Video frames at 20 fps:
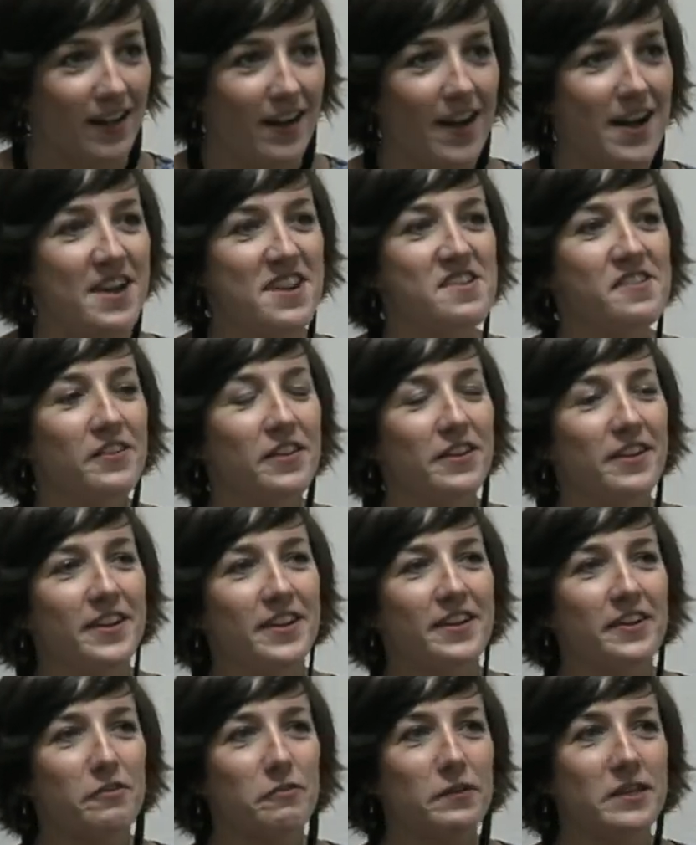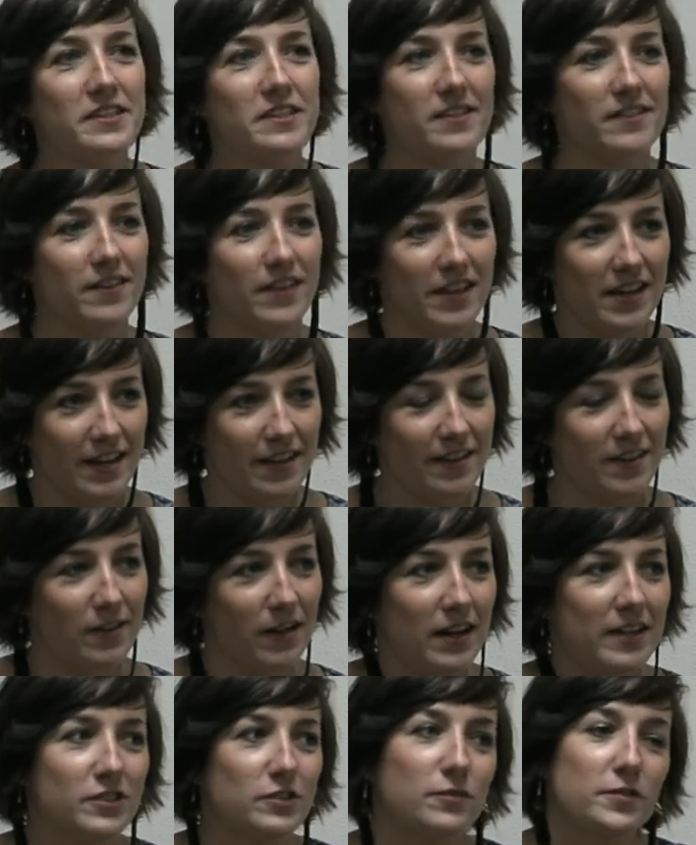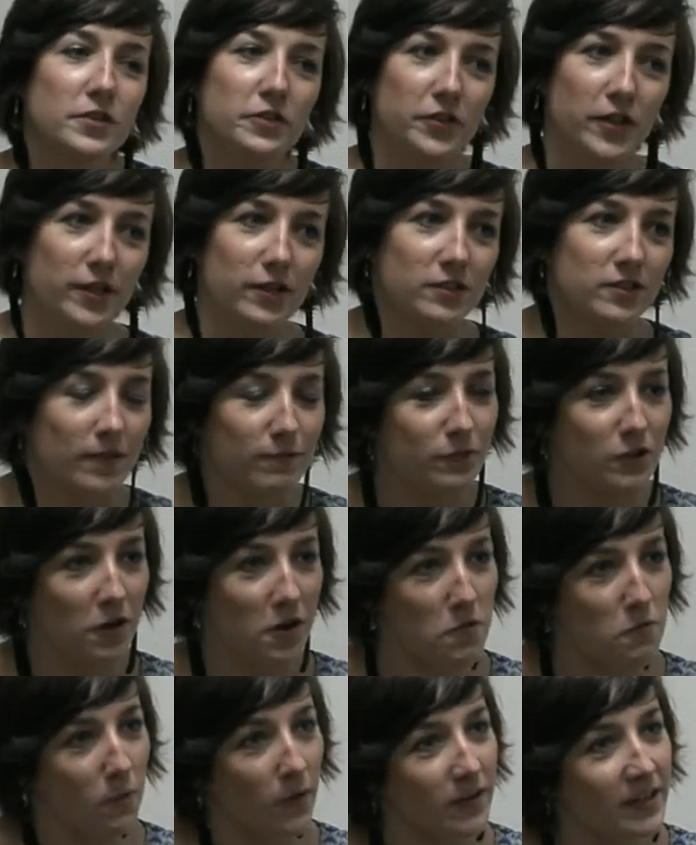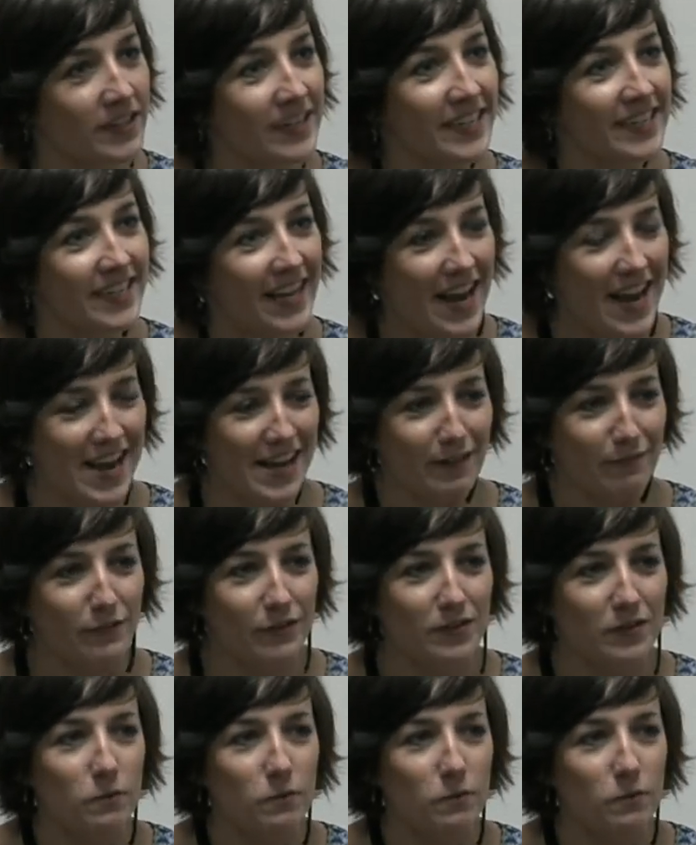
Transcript: And here recently, in the last few years, I've started working in caves.